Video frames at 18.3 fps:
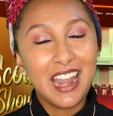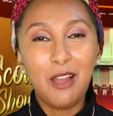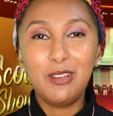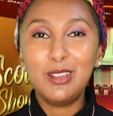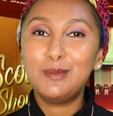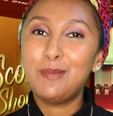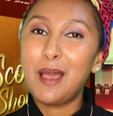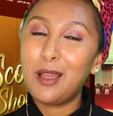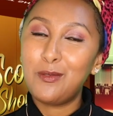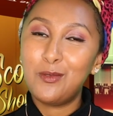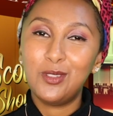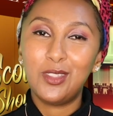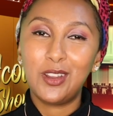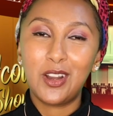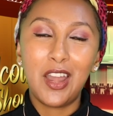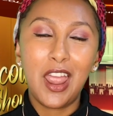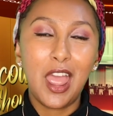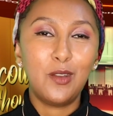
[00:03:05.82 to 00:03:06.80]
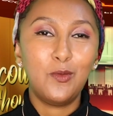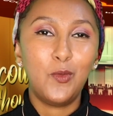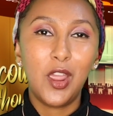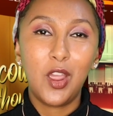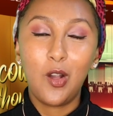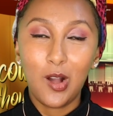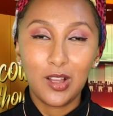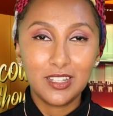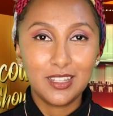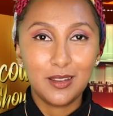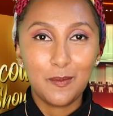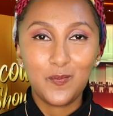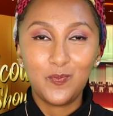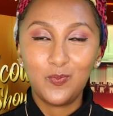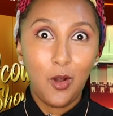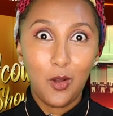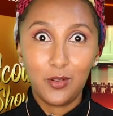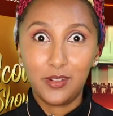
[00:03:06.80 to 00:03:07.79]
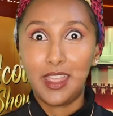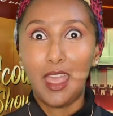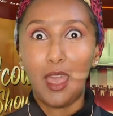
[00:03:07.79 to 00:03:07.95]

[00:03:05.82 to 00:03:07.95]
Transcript: now he's back with her and we caught him on